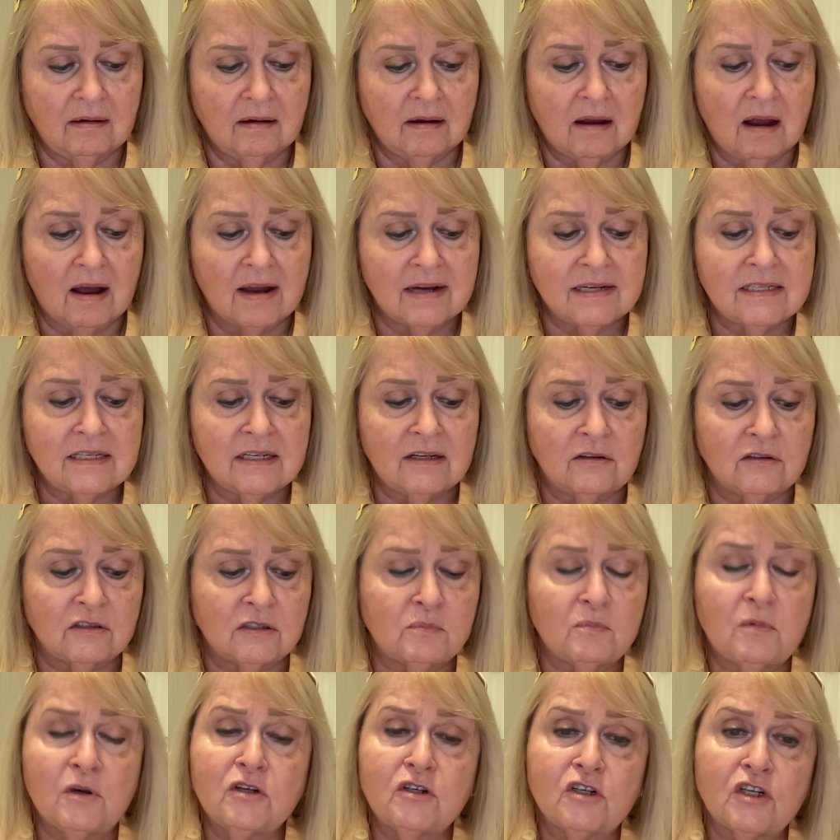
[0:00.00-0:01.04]
God tells
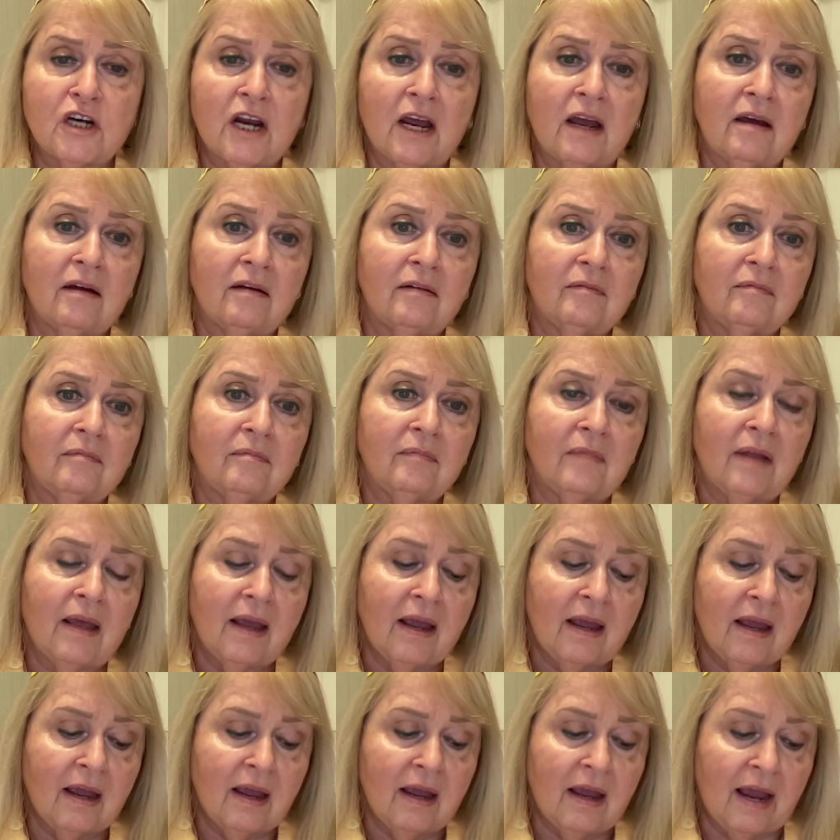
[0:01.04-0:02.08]
Moshe
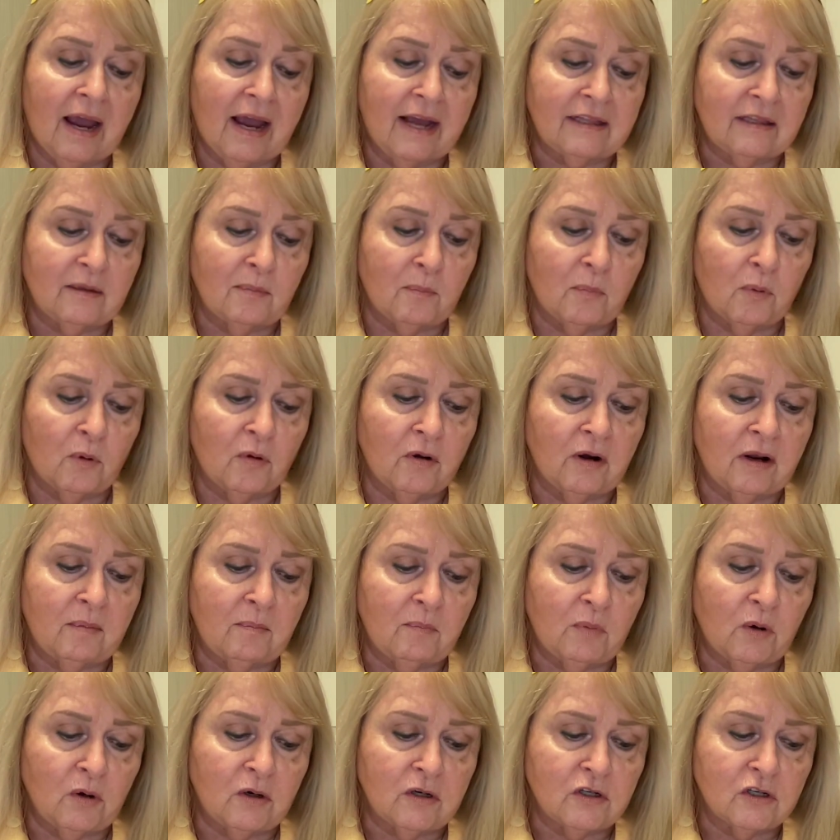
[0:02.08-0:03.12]
at the burning
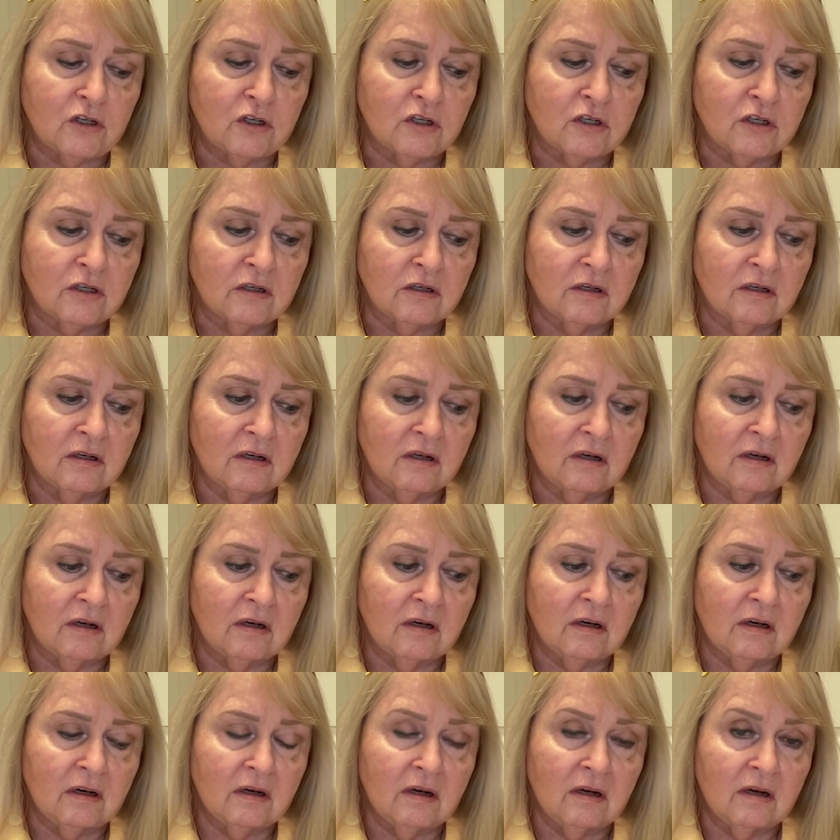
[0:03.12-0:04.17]
bush,
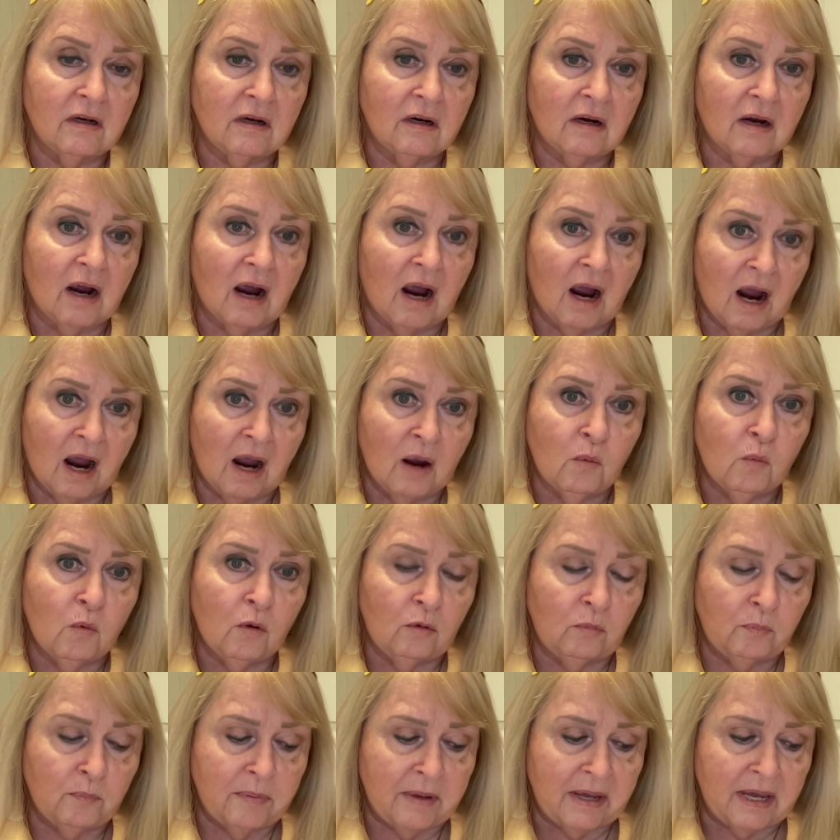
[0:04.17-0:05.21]
I
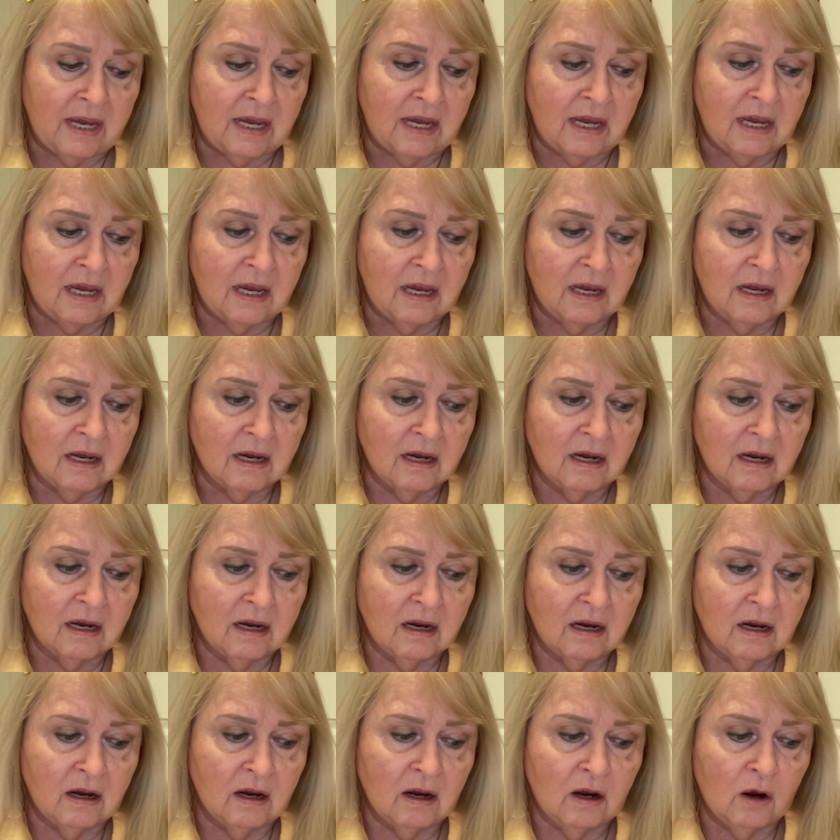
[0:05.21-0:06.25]
will be
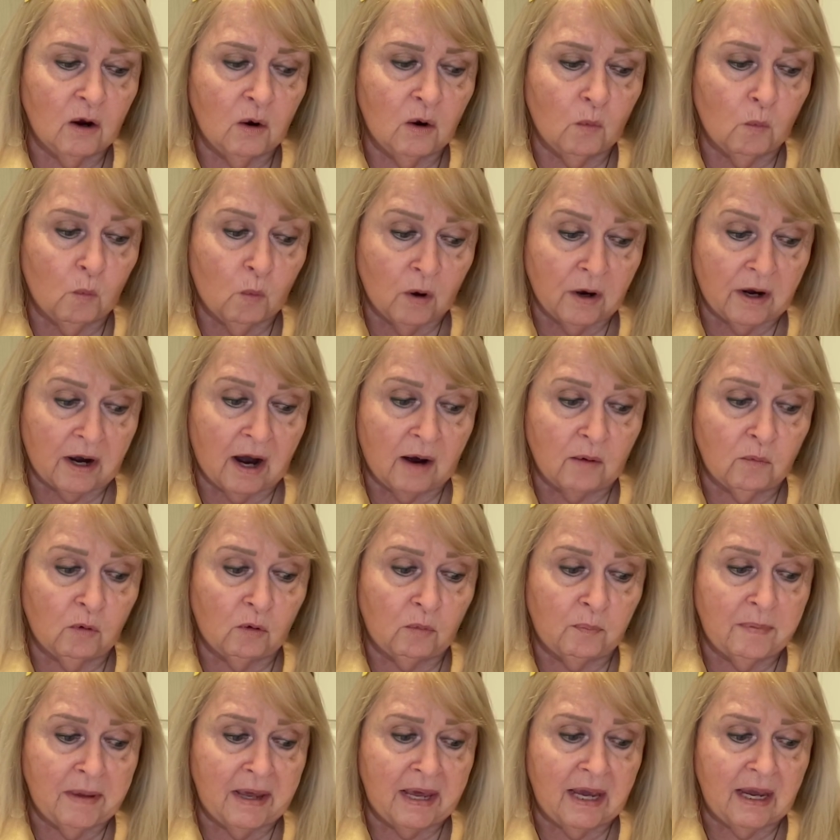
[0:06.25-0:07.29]
what I will
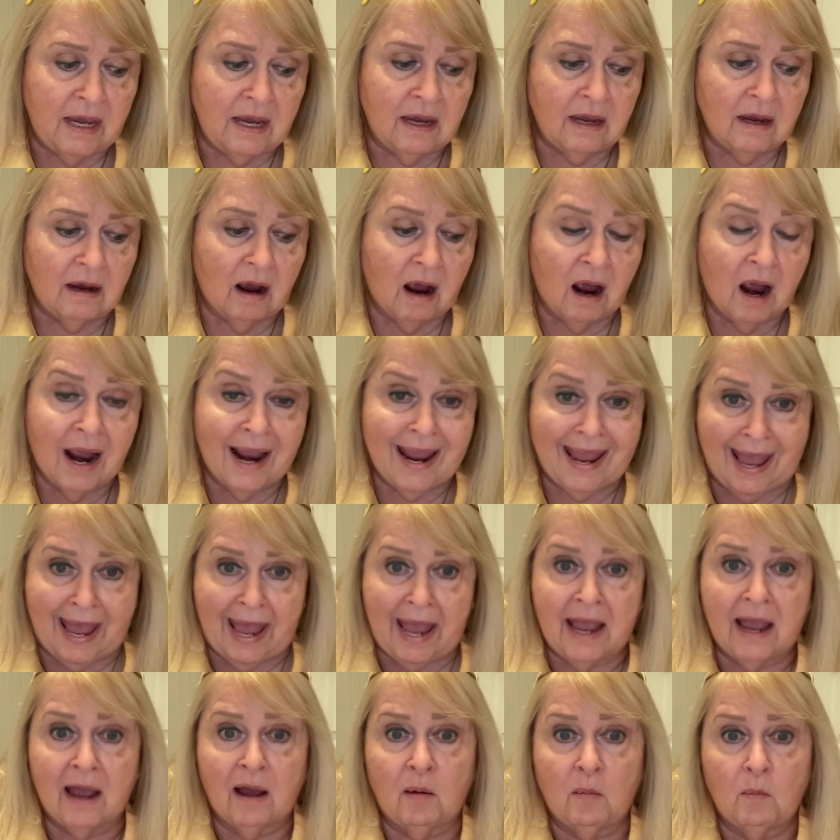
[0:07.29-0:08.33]
be. I
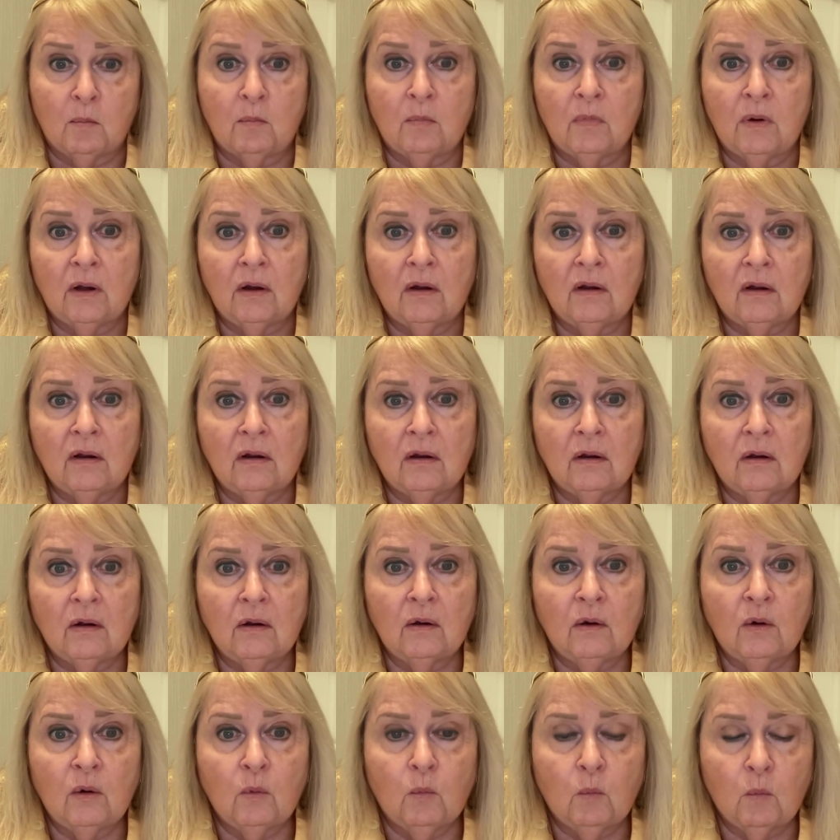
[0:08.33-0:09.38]
am
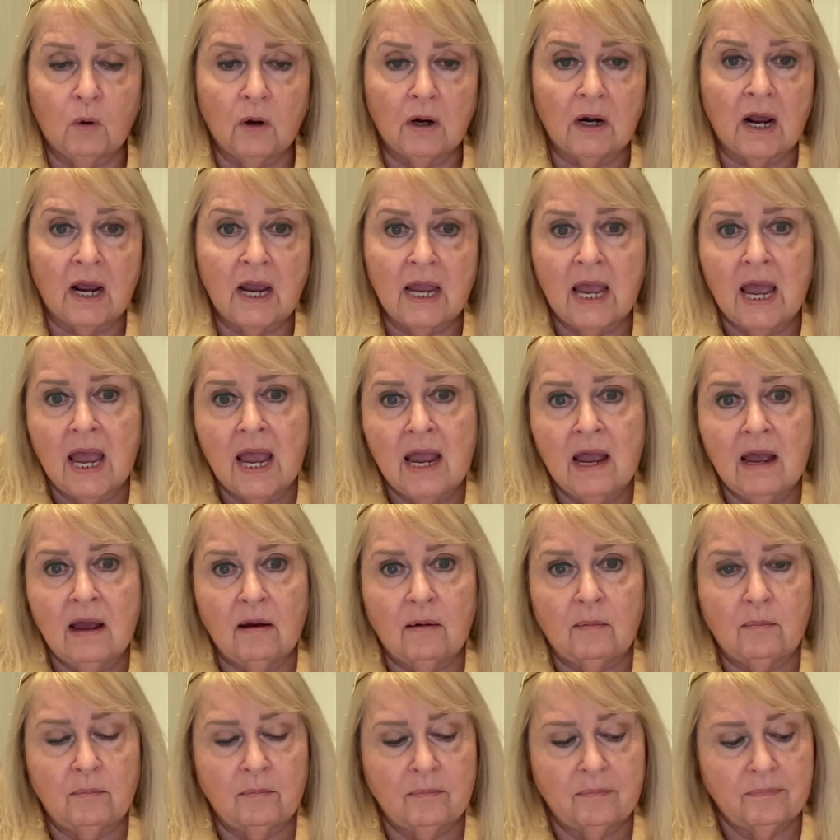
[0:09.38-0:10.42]
what I
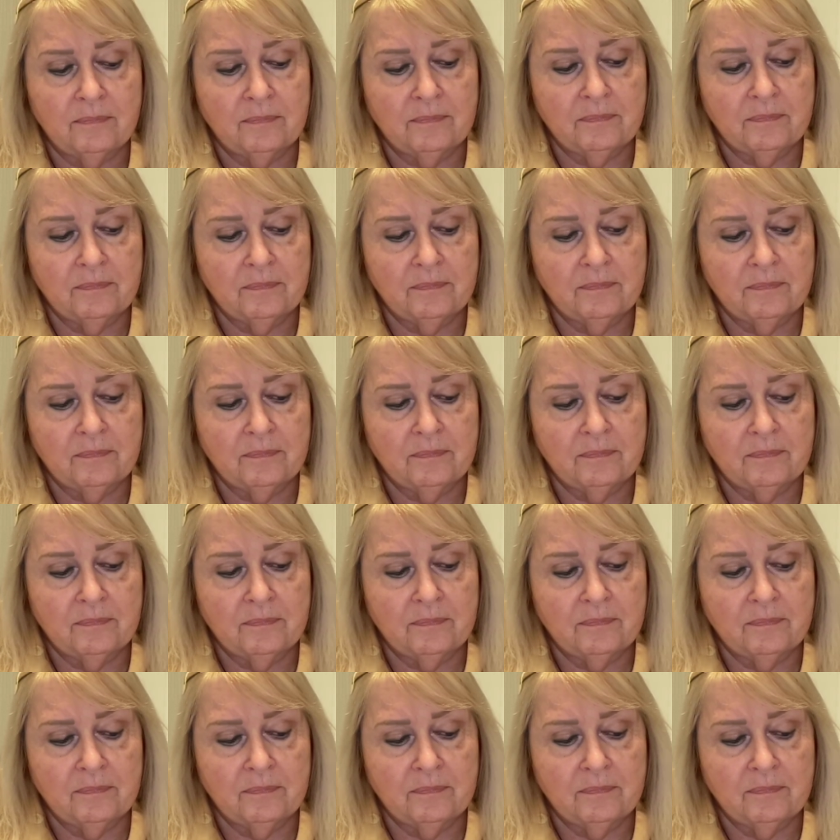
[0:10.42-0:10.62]
am.